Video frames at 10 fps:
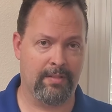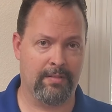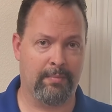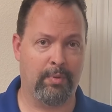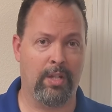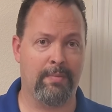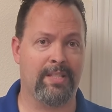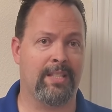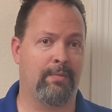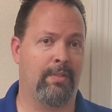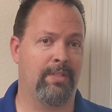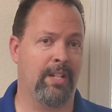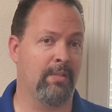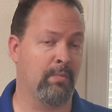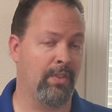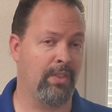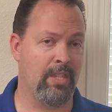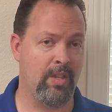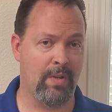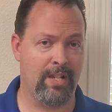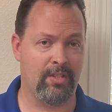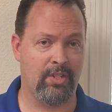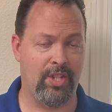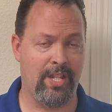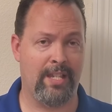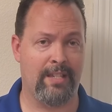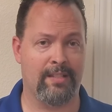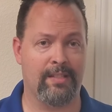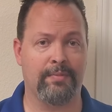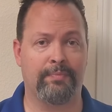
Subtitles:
deployments that we've done with the USGs,